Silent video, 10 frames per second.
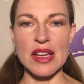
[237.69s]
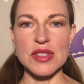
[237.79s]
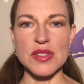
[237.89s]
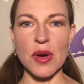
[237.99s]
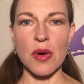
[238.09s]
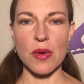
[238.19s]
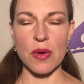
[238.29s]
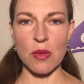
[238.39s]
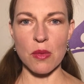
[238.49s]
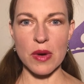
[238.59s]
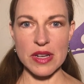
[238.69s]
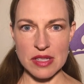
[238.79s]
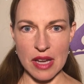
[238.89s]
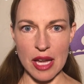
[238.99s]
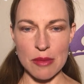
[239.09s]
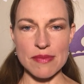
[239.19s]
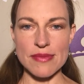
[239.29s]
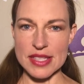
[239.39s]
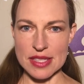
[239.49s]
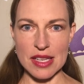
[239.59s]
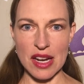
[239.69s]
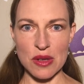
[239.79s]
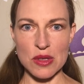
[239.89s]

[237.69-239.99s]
So one time, this is another